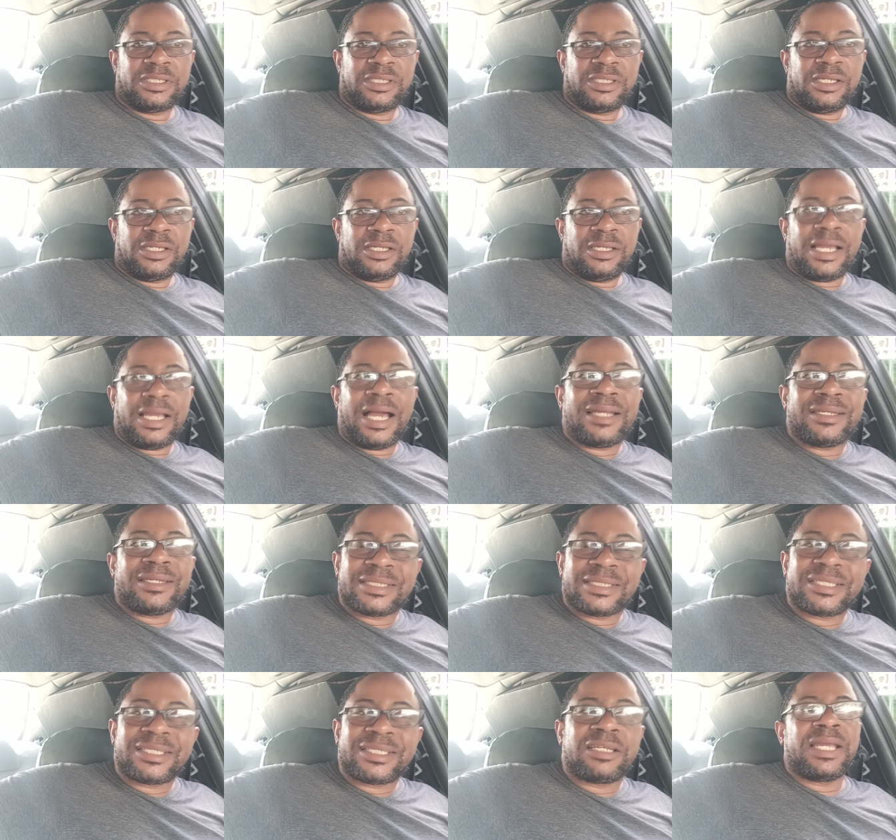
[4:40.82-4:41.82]
You
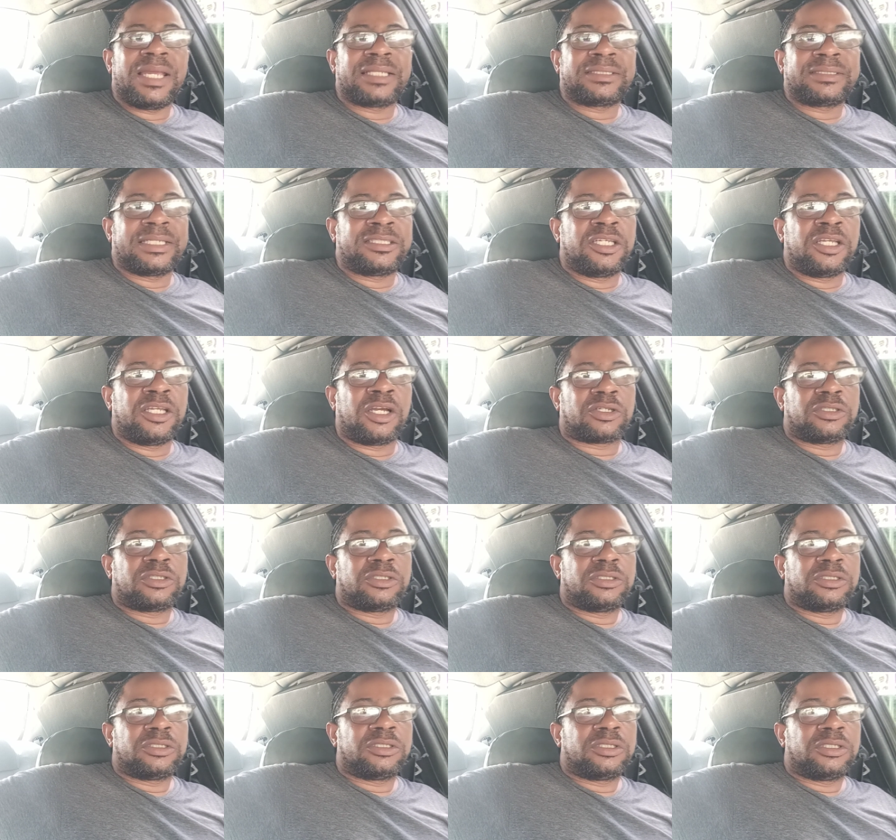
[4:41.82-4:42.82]
understand what me I say to you?
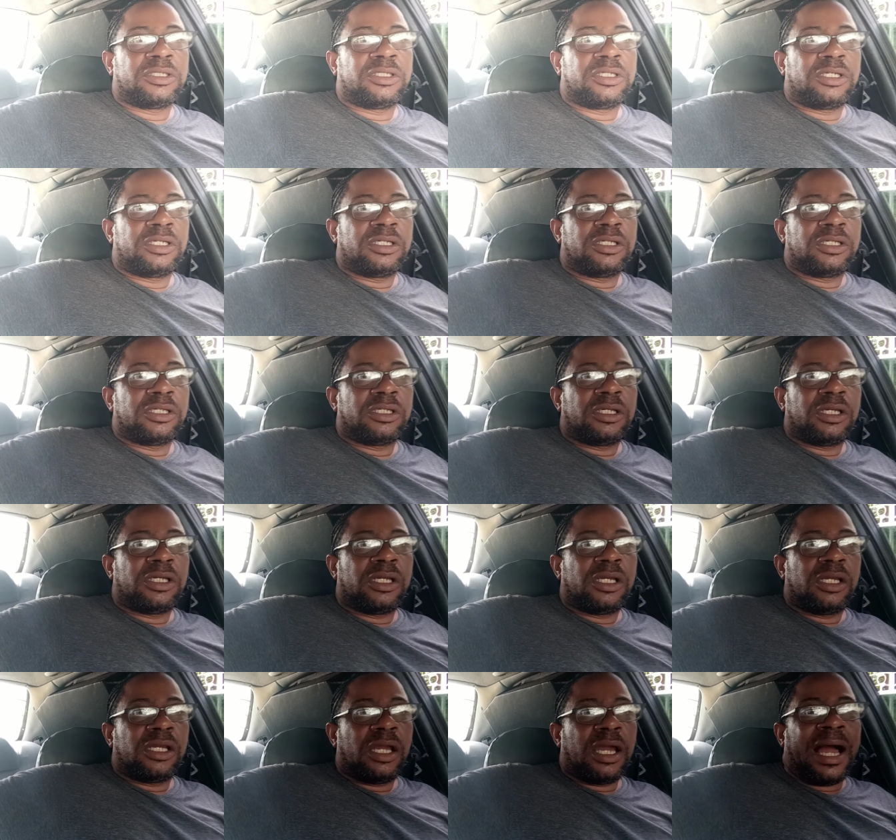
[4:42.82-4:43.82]

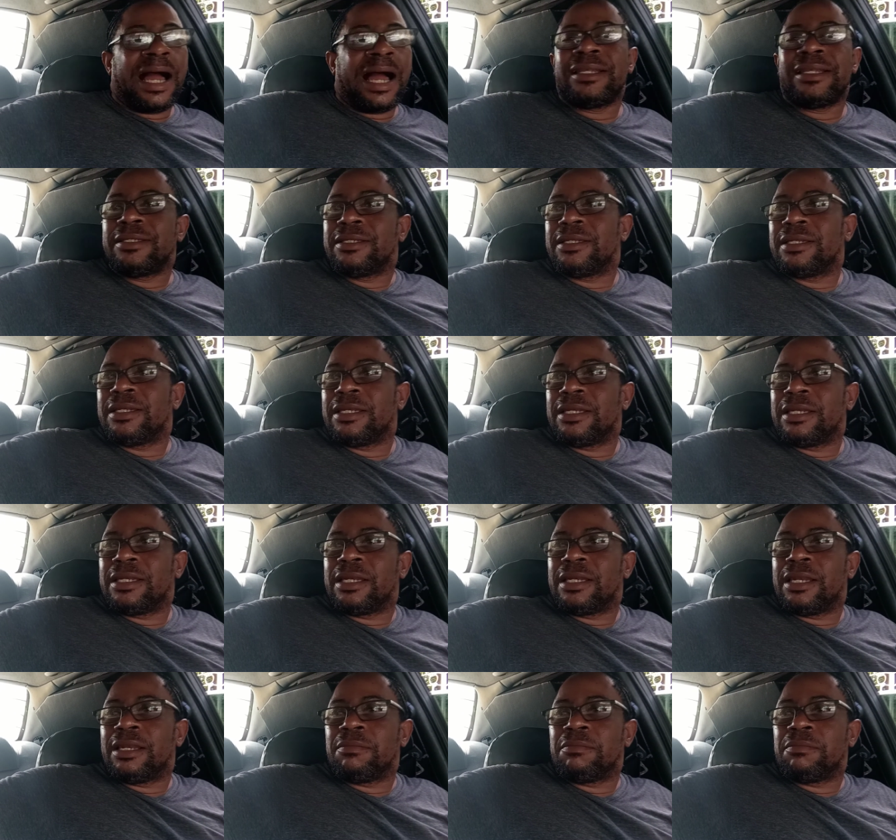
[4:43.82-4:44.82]
And
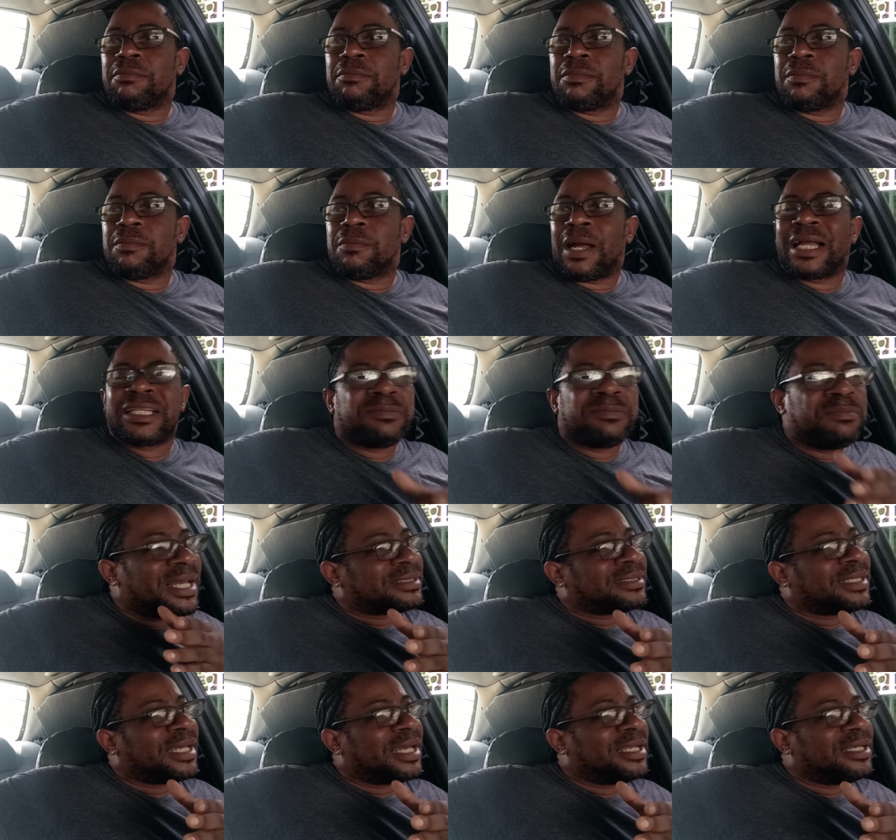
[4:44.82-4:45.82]
as me I
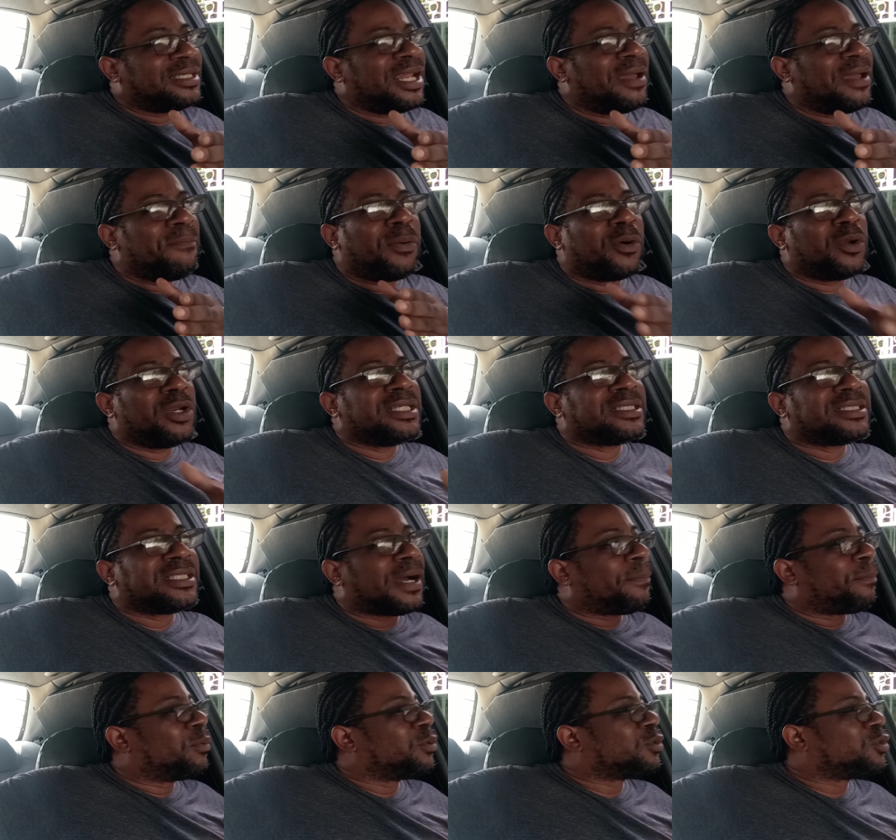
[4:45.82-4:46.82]
say, them police here
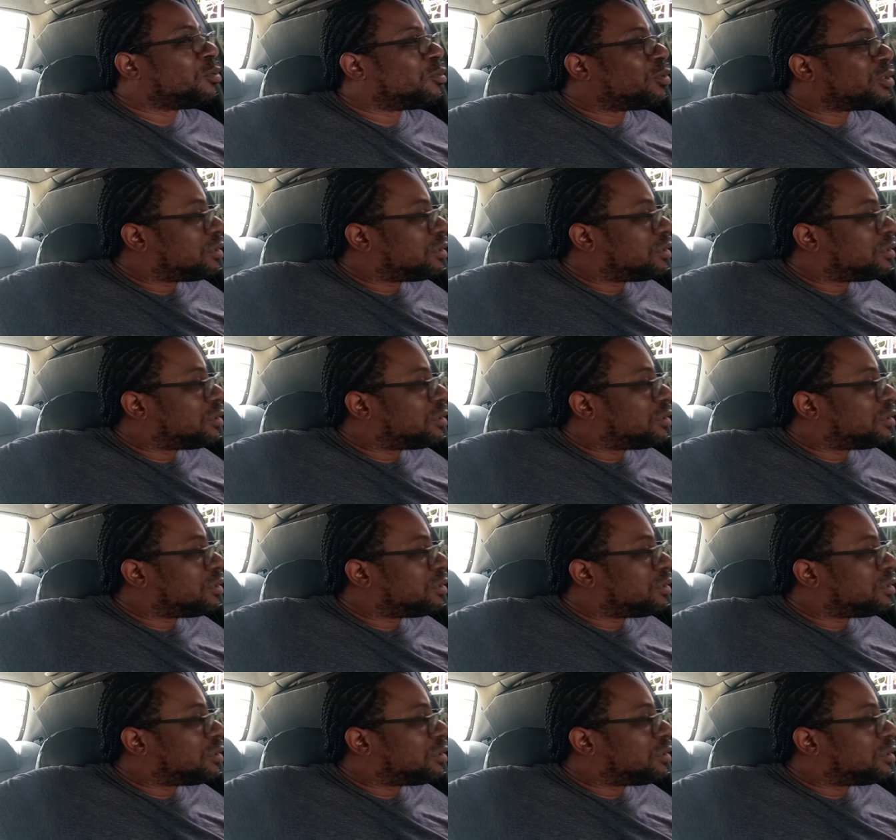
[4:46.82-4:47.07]
put too much